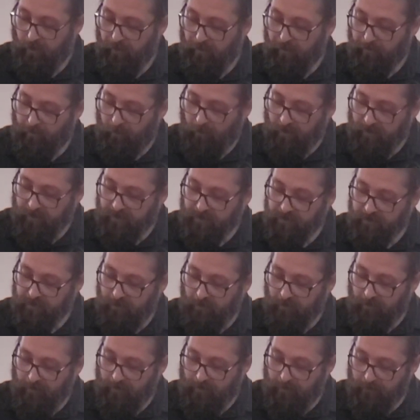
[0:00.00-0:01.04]
thoughts,
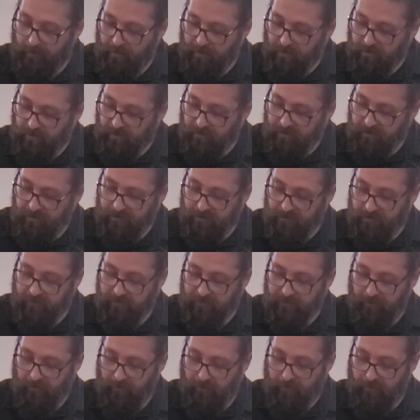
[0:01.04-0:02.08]
our
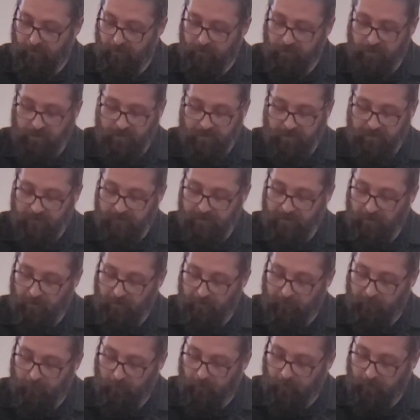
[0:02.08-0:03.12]
ambitions, our notions of
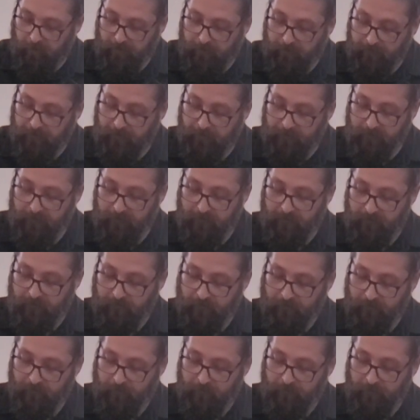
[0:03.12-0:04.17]
self worth
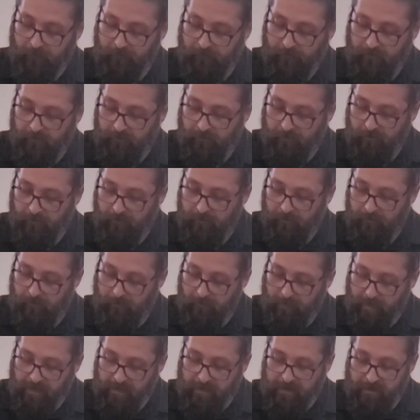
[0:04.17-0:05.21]

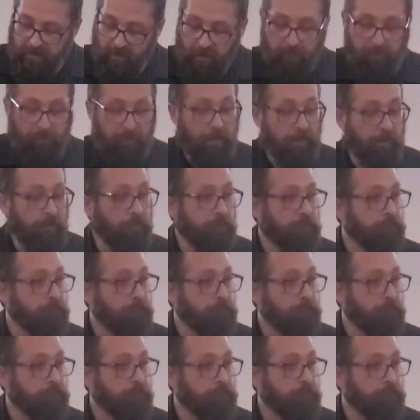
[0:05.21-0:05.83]
mean nothing